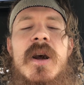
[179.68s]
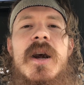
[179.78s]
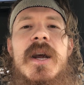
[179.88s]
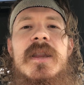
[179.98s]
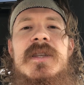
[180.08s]

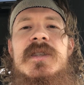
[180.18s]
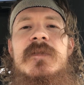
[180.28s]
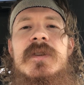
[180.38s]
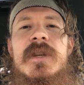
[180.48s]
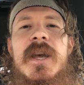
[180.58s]
All right, that's
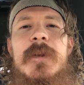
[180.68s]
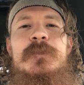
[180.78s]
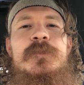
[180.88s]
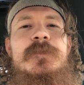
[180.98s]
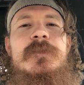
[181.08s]
it for the day.
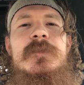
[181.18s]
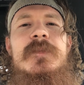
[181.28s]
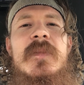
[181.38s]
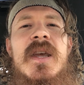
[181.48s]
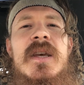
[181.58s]

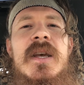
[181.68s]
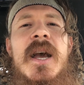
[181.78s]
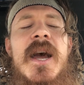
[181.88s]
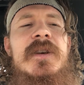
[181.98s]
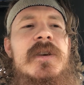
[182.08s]

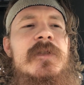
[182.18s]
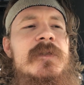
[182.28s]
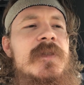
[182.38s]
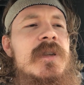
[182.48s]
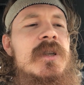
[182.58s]
Kind of,
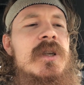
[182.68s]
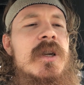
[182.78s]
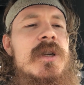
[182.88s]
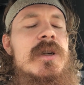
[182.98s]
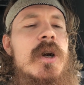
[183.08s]

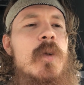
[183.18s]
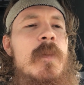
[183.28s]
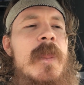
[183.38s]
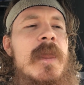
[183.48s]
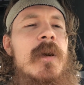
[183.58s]
you
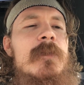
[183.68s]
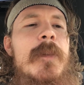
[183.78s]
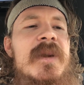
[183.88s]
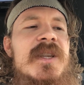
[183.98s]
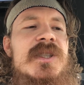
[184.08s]
know,
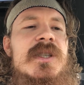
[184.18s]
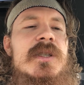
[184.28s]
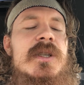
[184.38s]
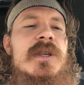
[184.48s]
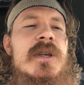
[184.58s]

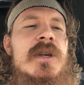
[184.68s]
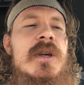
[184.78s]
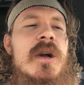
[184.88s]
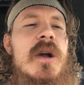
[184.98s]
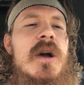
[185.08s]
reminiscent
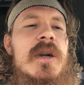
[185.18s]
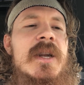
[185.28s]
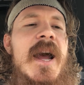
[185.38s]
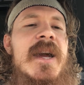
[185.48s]
on an